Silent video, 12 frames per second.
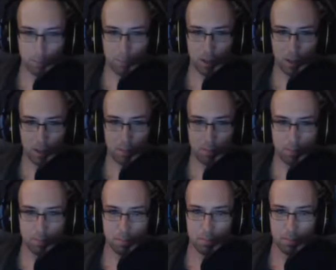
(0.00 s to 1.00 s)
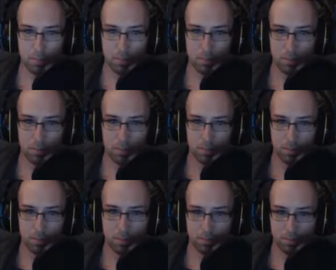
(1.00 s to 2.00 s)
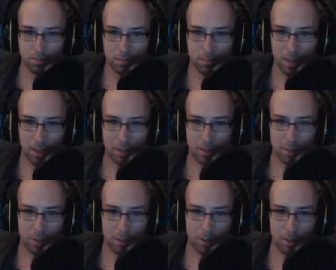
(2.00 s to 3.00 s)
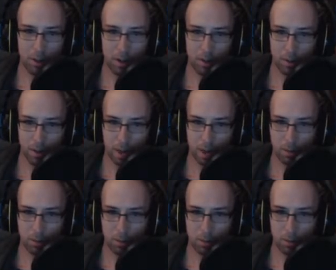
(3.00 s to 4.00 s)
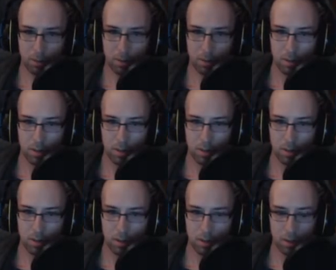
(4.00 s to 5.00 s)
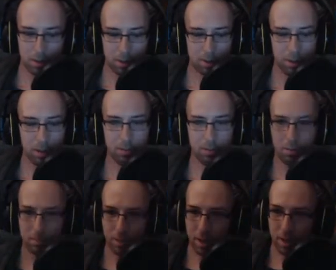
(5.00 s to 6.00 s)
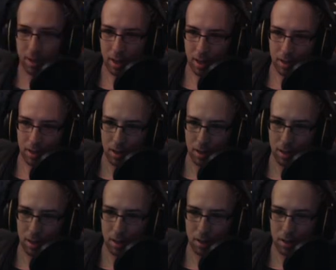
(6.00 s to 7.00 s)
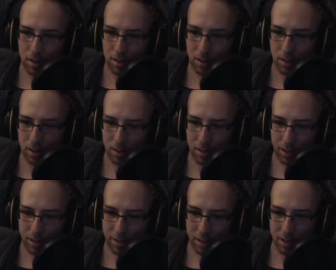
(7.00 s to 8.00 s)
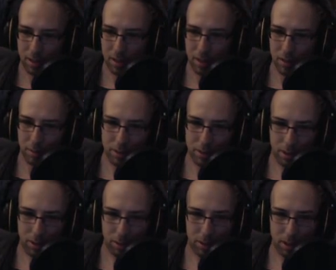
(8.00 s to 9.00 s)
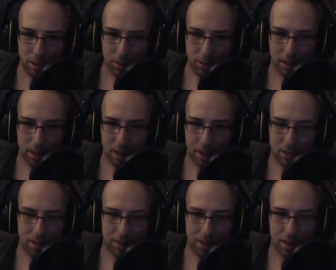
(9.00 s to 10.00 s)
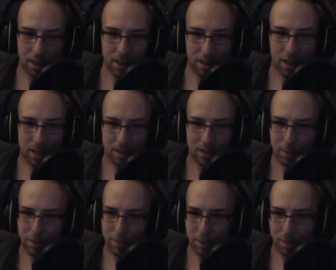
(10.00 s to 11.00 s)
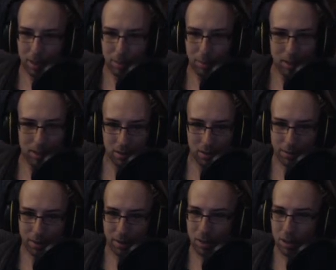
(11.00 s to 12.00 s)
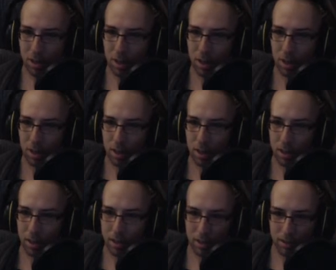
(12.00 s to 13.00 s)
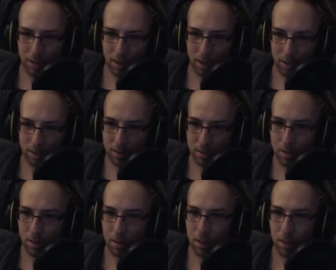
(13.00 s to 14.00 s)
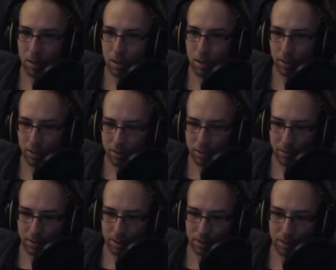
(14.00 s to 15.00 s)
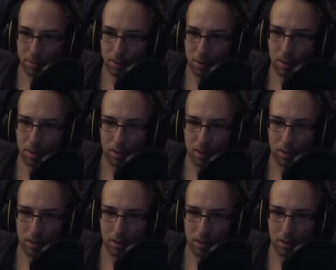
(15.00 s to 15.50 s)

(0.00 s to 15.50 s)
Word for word: but um, mm, not in this episode. right now, I'm gonna save, and then like I said, we're just going to go check out with that castle, see if I can get to the castle. I'm not even going to bother with this little village. Did I save that as... I'm going to save it as this one.